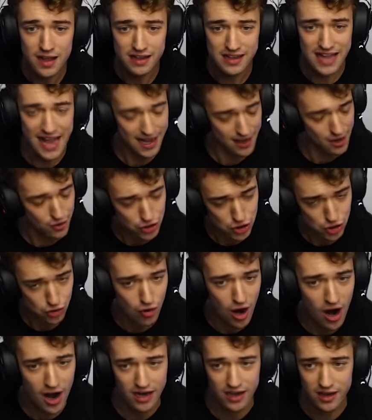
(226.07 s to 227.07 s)
Dang, that was too
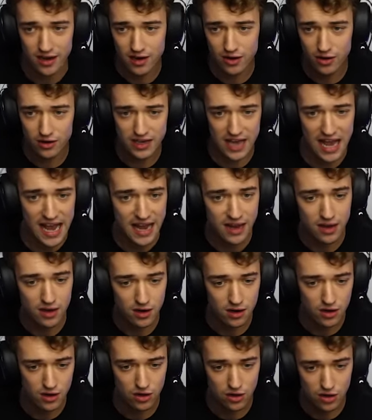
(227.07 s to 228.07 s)
early. Okay,
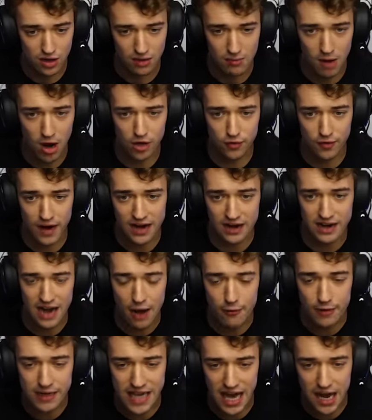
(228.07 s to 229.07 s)
come on, Crainer.
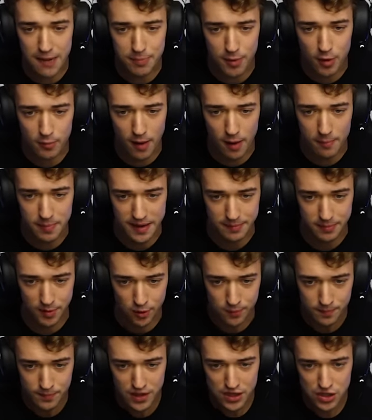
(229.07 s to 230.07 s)
Now we gotta poop on people.